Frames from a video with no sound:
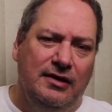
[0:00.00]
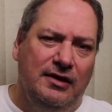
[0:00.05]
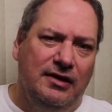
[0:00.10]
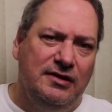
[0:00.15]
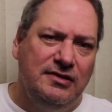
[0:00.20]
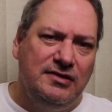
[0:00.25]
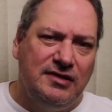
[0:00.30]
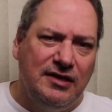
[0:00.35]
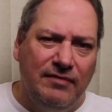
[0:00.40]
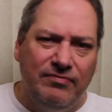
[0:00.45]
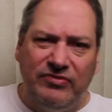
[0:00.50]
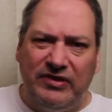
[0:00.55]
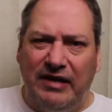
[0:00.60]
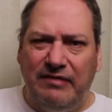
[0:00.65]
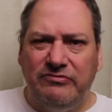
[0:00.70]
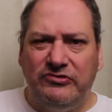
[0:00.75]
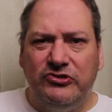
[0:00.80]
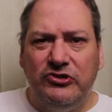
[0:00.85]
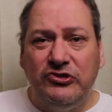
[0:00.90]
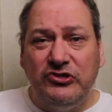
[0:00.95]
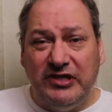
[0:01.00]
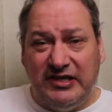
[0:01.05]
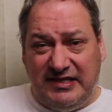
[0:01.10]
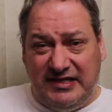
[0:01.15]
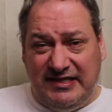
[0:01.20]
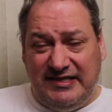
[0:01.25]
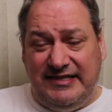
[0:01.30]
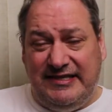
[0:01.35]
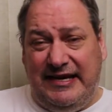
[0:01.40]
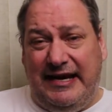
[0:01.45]
Uh, sometimes just
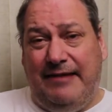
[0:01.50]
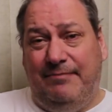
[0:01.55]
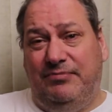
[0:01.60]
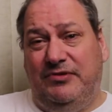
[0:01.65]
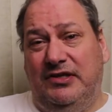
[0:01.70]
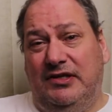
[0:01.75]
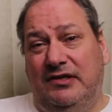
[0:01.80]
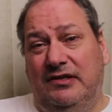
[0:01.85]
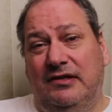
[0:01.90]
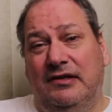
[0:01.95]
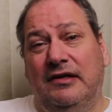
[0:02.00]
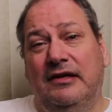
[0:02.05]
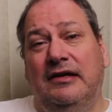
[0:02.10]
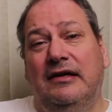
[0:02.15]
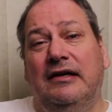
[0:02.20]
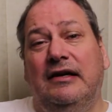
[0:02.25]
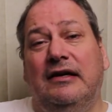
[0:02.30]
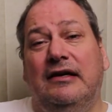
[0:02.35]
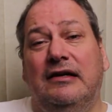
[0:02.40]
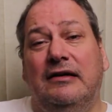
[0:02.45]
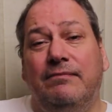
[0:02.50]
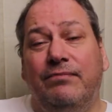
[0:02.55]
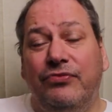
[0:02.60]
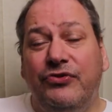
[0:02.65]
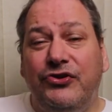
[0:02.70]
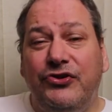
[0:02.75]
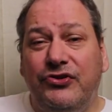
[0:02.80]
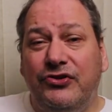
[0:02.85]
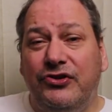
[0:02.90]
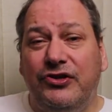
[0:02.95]
accept it. Uh,
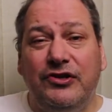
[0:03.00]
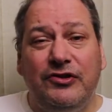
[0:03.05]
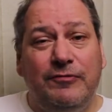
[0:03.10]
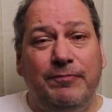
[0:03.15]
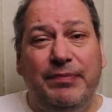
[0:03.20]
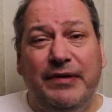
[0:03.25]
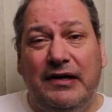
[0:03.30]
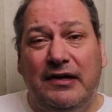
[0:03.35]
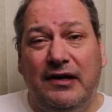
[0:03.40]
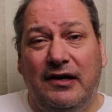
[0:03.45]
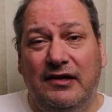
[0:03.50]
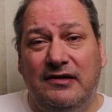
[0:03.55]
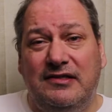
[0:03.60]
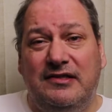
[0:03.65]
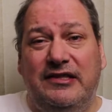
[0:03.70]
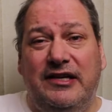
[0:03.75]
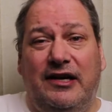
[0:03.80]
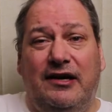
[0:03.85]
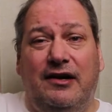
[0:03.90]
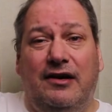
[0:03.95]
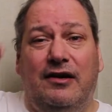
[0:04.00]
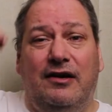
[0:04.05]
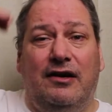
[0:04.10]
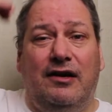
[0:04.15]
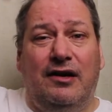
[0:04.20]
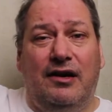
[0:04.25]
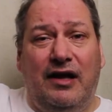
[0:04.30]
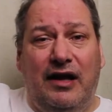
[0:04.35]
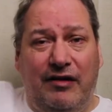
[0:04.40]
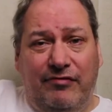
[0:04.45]
just because their
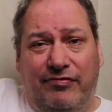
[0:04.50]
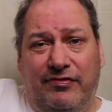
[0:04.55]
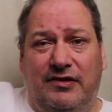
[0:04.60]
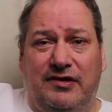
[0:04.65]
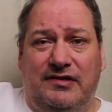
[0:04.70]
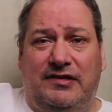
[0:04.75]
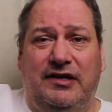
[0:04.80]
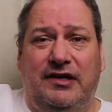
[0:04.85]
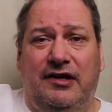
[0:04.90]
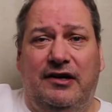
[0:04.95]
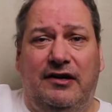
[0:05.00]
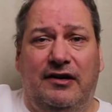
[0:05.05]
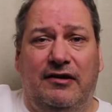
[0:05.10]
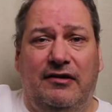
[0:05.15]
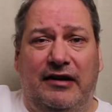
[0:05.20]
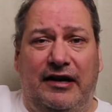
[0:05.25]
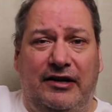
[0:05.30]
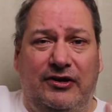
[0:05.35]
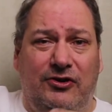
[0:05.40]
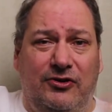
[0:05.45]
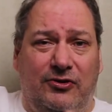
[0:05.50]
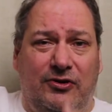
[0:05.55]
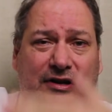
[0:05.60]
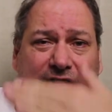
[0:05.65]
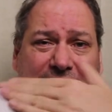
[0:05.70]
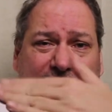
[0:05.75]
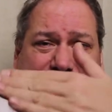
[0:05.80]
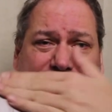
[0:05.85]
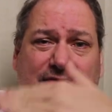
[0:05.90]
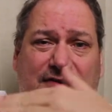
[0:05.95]
level is here and your
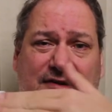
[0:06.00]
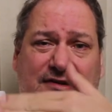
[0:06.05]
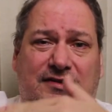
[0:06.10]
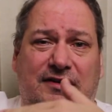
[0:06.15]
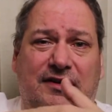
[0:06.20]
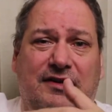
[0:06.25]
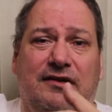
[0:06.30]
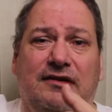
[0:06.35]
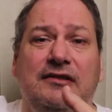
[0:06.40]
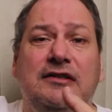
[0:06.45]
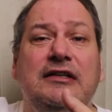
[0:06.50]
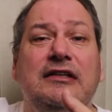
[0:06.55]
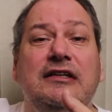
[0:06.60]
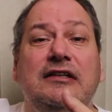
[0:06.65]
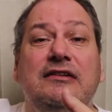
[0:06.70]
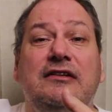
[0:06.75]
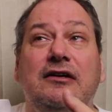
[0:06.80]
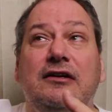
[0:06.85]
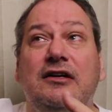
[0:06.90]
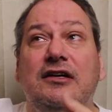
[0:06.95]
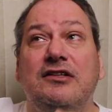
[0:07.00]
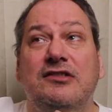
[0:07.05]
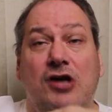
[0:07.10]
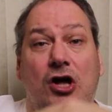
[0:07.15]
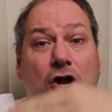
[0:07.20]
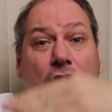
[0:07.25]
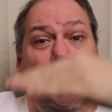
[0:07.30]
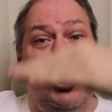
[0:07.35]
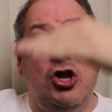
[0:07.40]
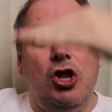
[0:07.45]
level is here, there is
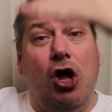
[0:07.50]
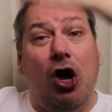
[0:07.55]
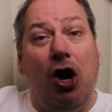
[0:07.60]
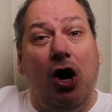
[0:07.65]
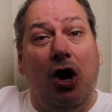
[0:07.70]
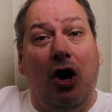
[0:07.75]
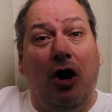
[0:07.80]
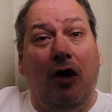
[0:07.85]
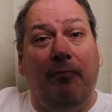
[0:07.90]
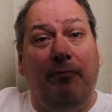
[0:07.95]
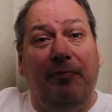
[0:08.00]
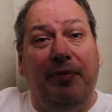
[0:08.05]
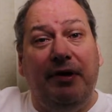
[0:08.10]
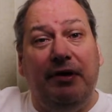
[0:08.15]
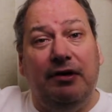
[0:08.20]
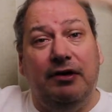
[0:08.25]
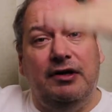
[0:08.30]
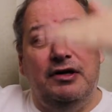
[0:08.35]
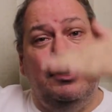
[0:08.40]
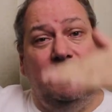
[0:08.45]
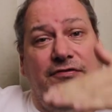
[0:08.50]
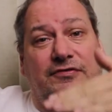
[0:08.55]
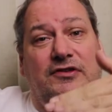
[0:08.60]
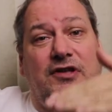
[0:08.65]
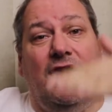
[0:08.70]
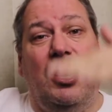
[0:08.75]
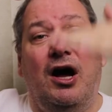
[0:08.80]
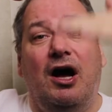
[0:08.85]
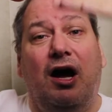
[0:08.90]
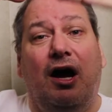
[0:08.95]
a long period of
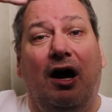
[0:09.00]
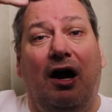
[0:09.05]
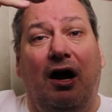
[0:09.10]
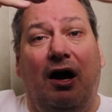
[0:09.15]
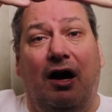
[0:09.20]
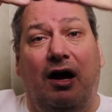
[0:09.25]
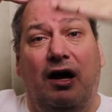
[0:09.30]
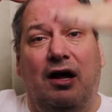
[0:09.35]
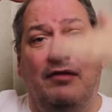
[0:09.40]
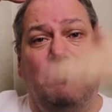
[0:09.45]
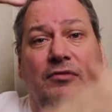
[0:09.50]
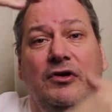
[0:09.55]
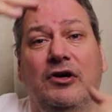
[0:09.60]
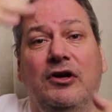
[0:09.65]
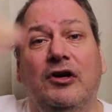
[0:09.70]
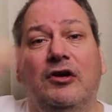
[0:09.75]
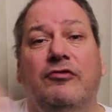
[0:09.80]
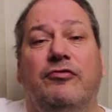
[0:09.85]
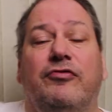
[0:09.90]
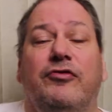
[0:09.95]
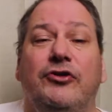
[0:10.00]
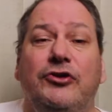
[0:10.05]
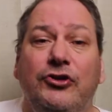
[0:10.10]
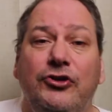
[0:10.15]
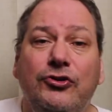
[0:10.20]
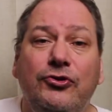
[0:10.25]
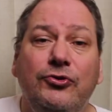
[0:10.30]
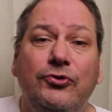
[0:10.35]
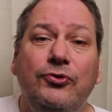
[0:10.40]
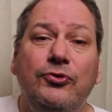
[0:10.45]
time for
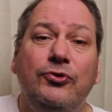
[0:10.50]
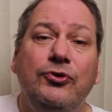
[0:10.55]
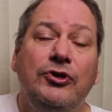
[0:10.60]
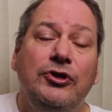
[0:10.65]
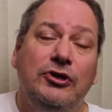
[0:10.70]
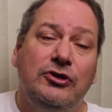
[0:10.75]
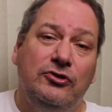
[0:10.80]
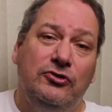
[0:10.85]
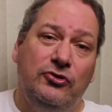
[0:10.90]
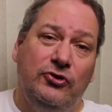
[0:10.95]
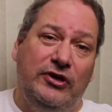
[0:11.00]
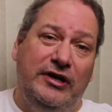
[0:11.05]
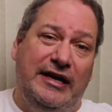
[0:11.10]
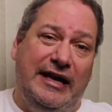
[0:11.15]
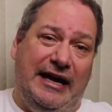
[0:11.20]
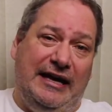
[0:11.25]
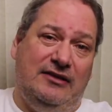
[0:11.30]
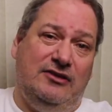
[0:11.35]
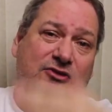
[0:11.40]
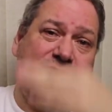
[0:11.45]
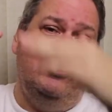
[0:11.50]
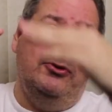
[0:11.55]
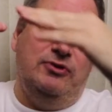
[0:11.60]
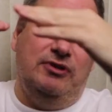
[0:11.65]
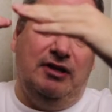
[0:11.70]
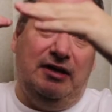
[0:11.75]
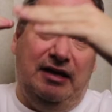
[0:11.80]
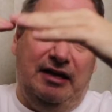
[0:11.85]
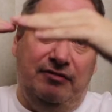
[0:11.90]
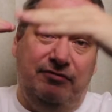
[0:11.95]
you to get to
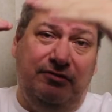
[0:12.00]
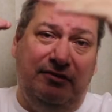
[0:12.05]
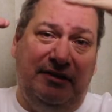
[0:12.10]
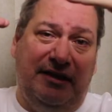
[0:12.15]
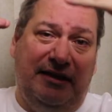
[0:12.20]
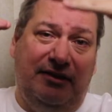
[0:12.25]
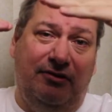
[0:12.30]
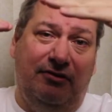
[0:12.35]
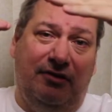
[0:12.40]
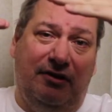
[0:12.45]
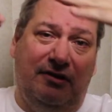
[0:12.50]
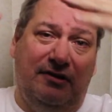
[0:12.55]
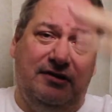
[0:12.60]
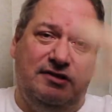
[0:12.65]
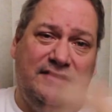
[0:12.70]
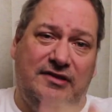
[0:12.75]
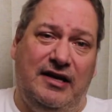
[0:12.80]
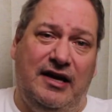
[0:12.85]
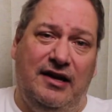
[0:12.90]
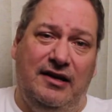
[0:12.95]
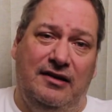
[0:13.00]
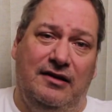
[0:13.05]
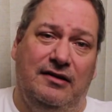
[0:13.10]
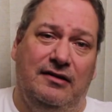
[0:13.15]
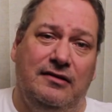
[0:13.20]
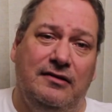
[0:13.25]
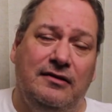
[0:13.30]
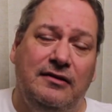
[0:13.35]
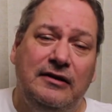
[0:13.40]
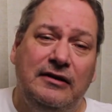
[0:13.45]
the level that you understand
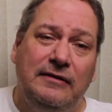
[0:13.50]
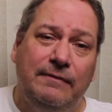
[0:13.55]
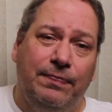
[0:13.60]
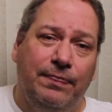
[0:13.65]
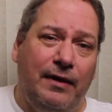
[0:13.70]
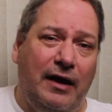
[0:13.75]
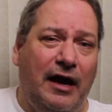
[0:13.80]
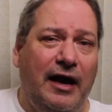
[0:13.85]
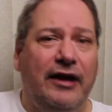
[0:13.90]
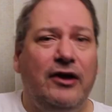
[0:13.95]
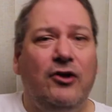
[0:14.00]
it. I